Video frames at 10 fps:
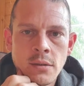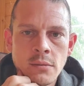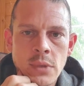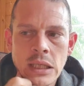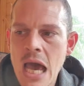
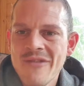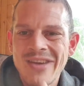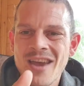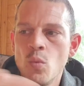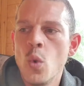Like you can't even
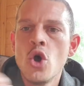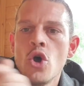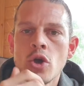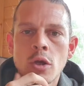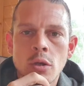get in
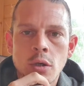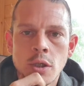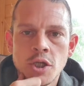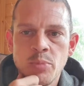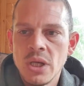work because
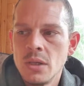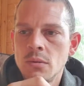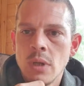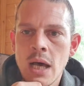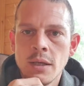you've been
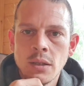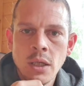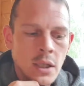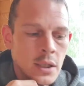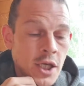like,
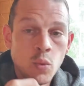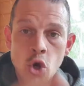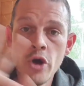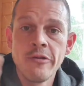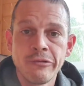say you
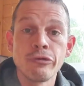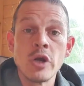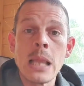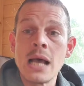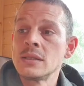work
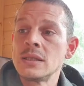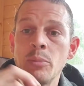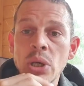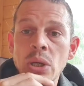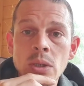freelance in a
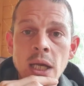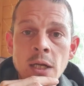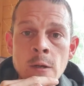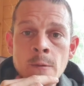building